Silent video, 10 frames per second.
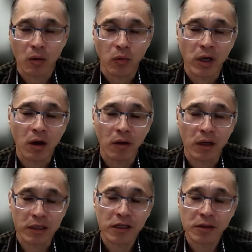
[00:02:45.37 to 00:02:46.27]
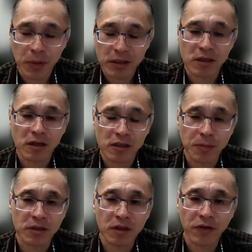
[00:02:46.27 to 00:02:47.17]
we call the, yes,
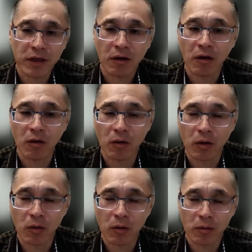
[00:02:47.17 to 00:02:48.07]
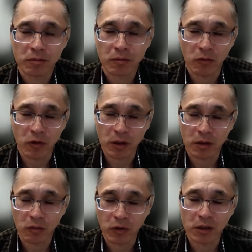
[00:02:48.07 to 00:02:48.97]
patient-specific, or
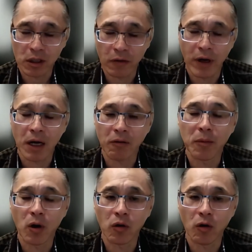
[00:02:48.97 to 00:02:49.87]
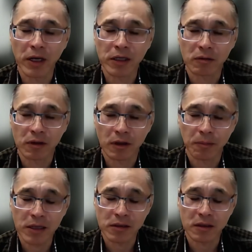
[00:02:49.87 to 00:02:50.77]
we develop our model based on the
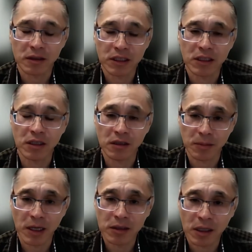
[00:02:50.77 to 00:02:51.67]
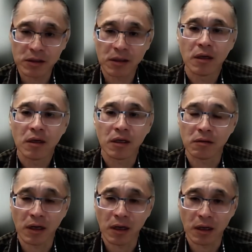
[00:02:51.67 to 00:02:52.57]
patient CT images,
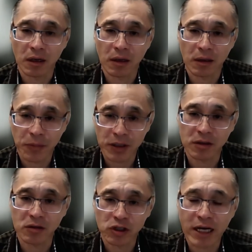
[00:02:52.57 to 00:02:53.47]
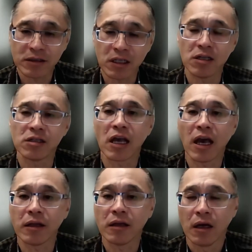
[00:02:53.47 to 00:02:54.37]
the patient chest CT
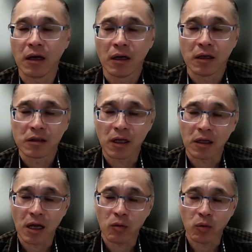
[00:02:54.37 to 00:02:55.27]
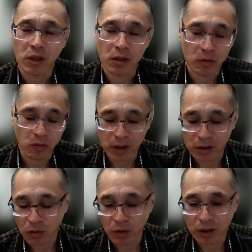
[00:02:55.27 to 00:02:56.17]
scan. So and then
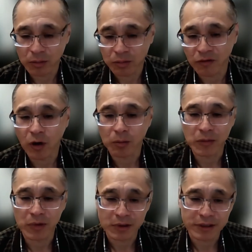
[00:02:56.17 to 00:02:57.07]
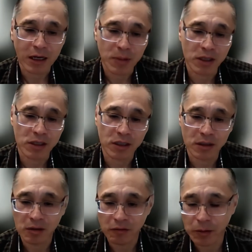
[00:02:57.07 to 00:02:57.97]
we perform the
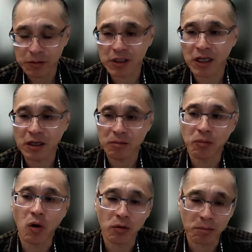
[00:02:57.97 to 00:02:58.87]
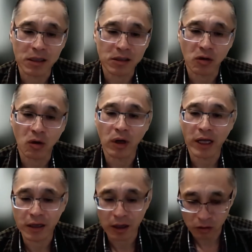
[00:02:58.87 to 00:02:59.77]
segmentation from skin, bone, muscle
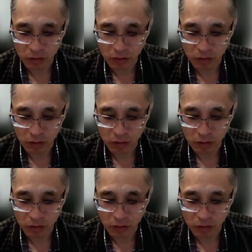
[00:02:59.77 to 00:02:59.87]
layer to